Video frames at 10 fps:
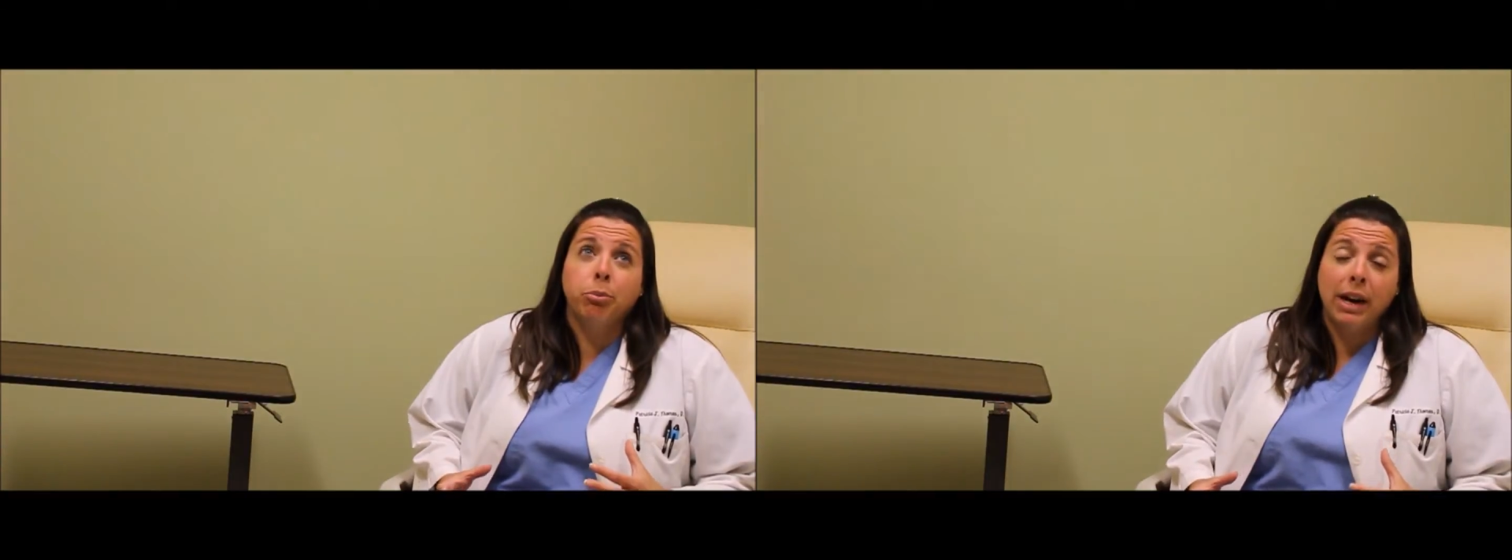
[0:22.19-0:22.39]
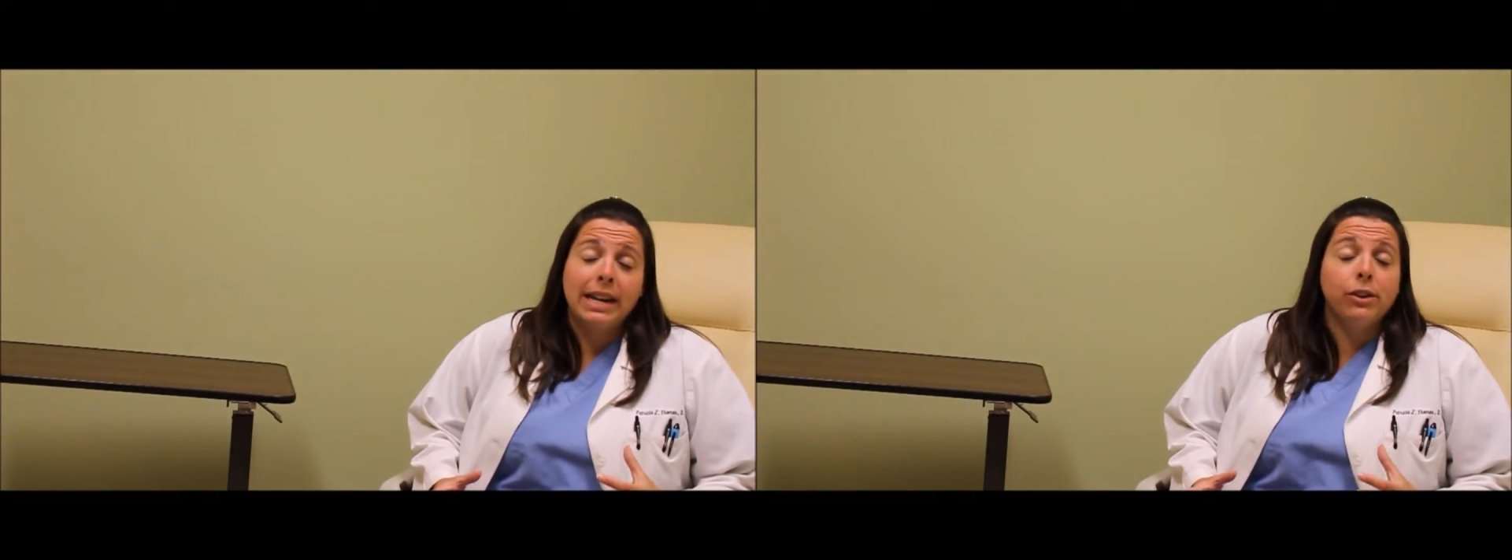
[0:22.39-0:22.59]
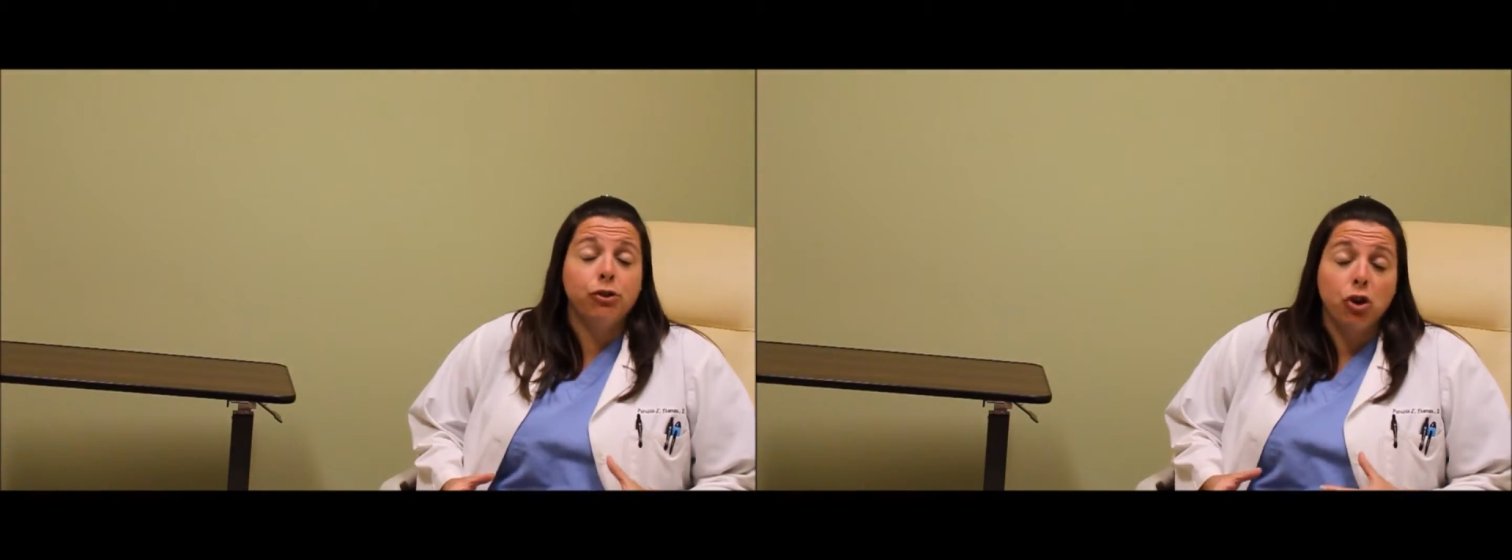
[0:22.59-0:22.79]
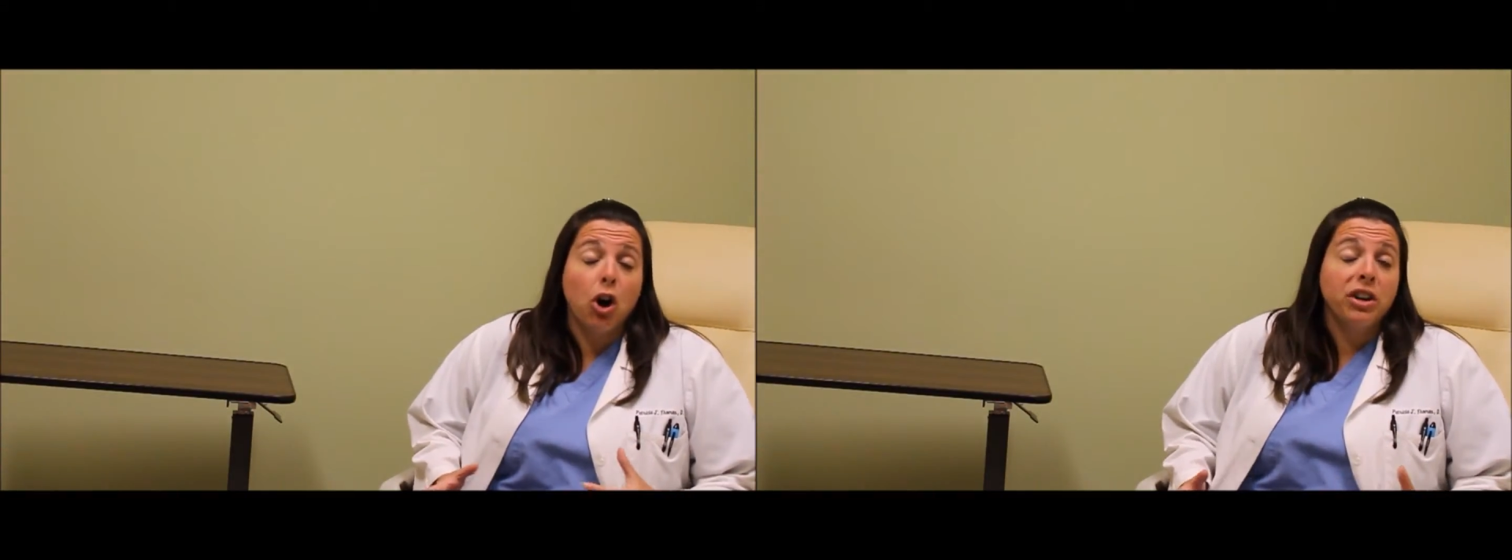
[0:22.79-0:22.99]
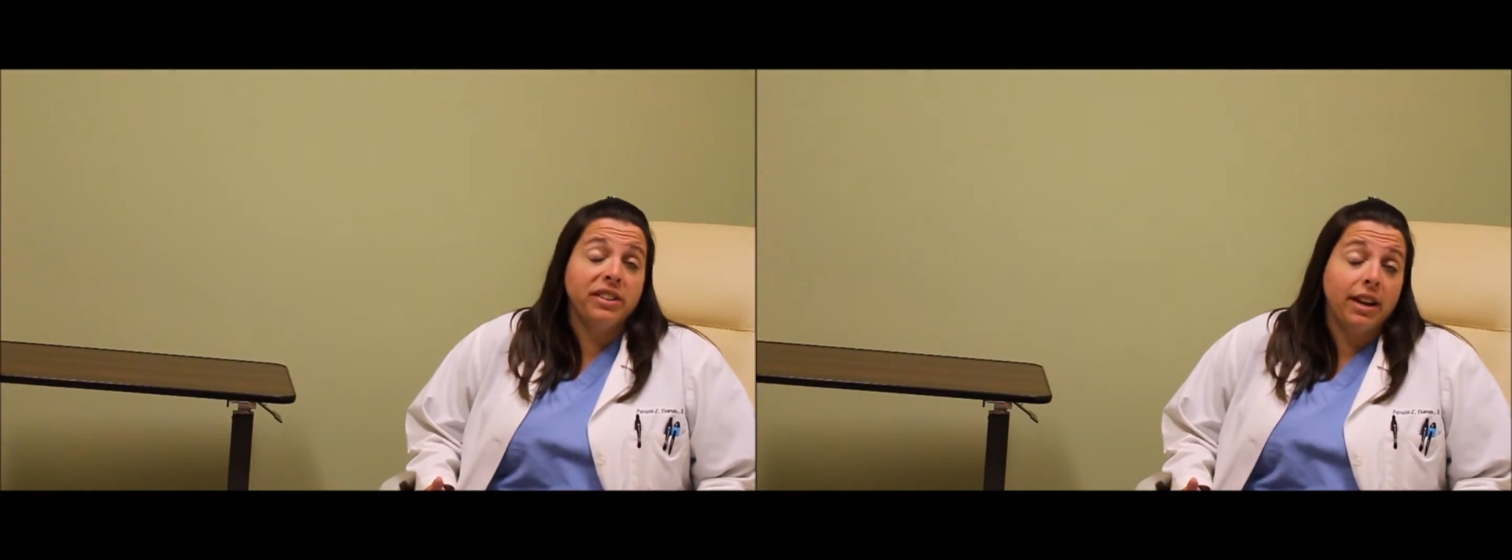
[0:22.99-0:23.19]
brain is
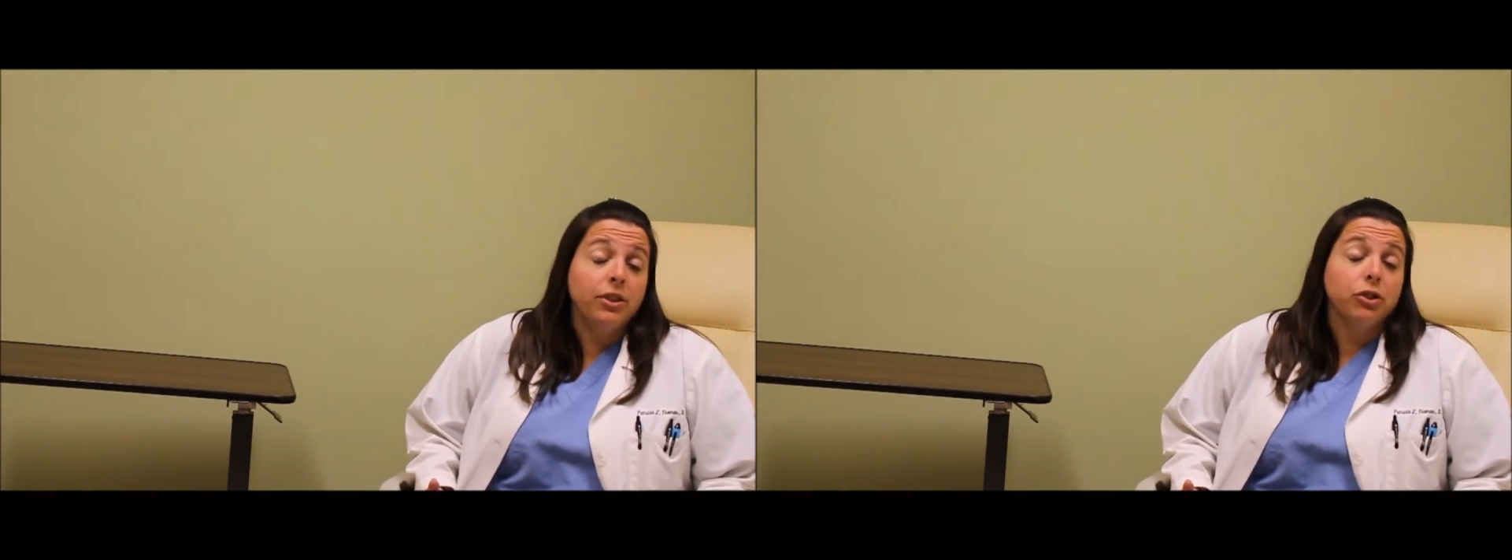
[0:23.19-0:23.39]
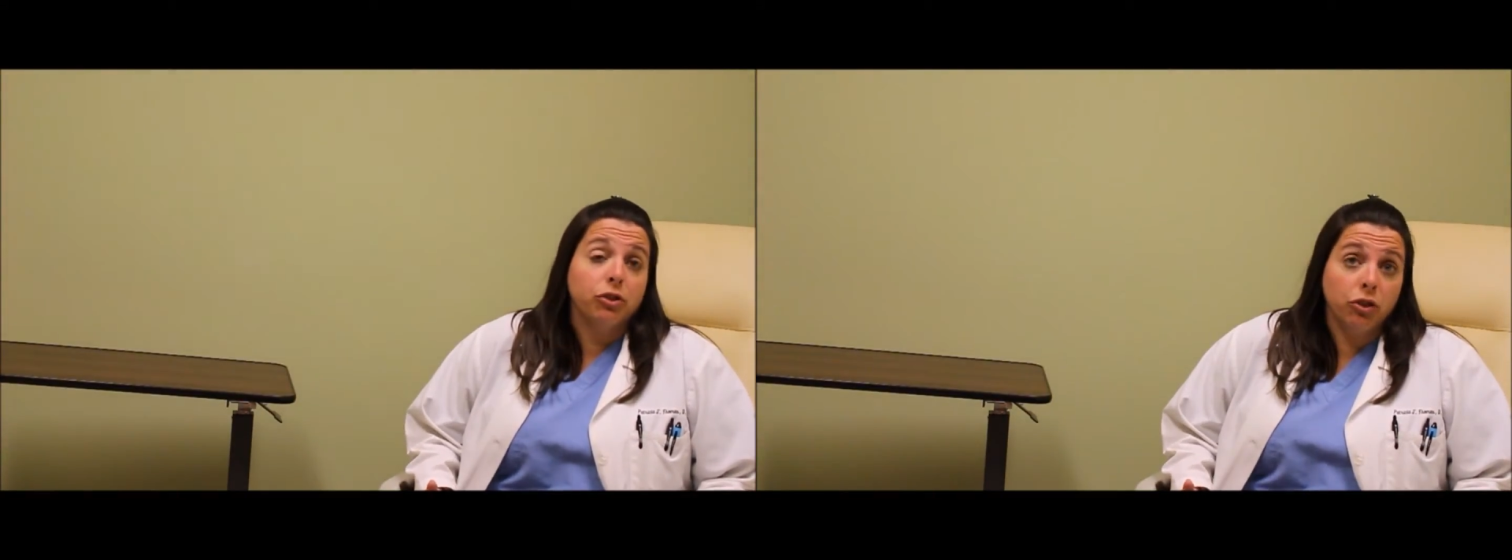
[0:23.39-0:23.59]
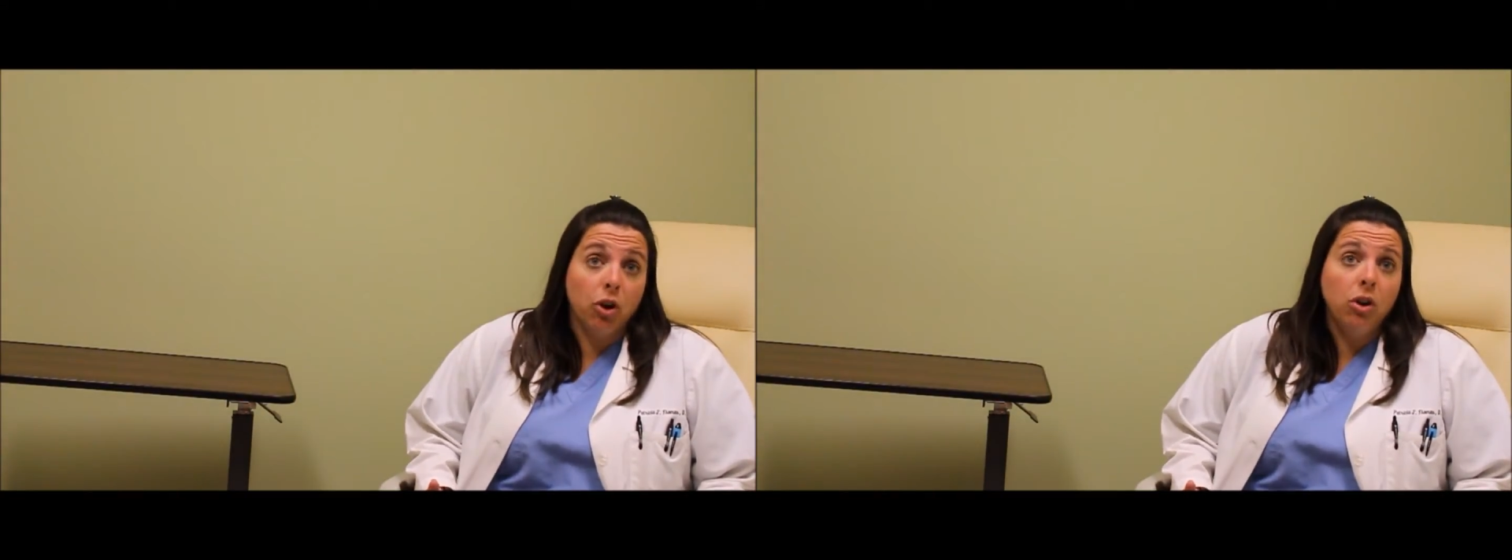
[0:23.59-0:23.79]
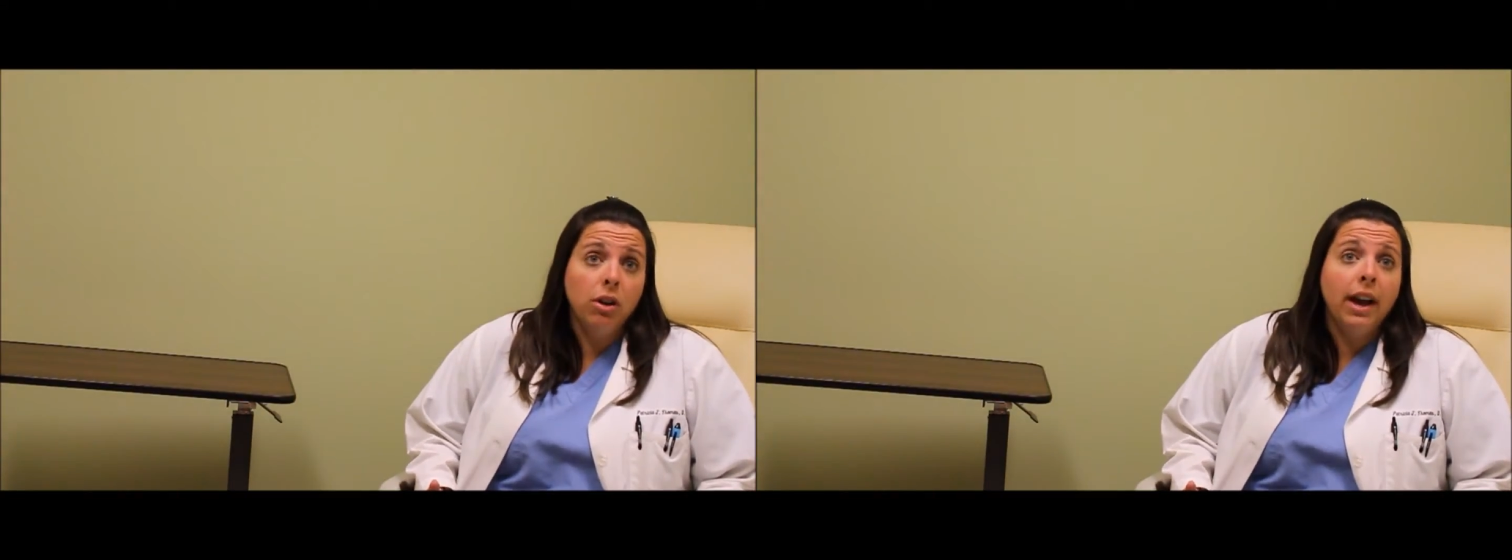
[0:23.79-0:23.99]
jarred inside your skull